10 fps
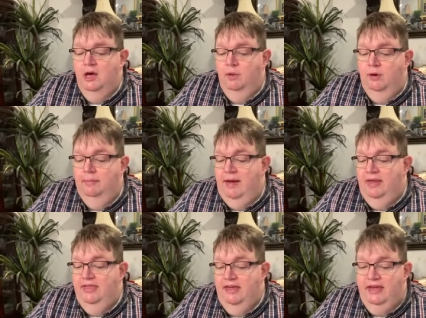We
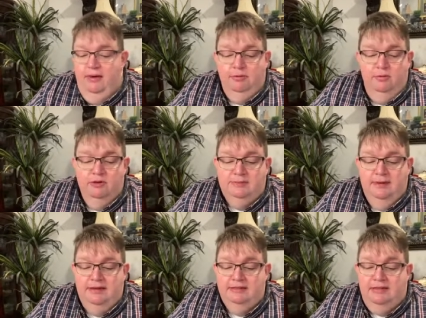might think Abram was
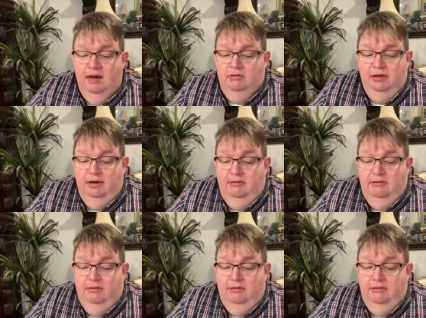being totally